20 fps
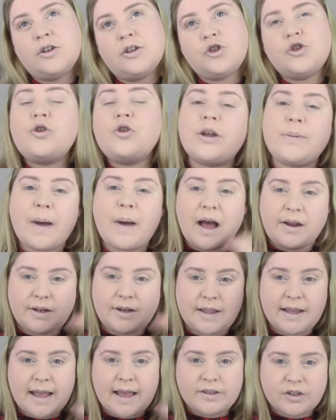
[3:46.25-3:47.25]
chalky powder
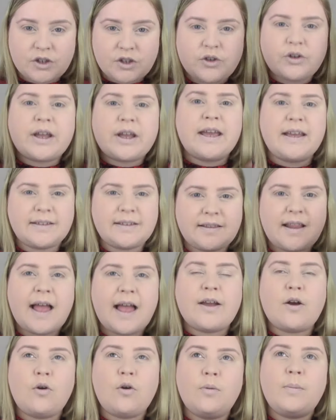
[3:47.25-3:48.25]
that gets stuck. It is
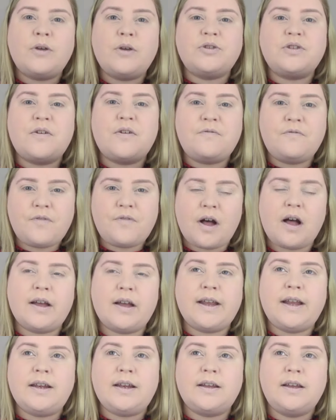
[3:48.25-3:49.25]
like almost a
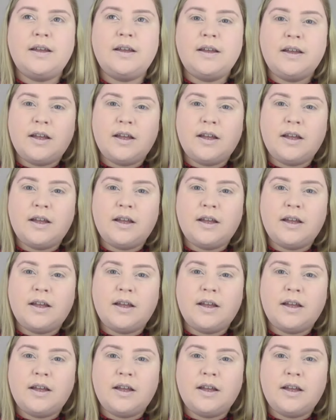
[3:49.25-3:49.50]
fine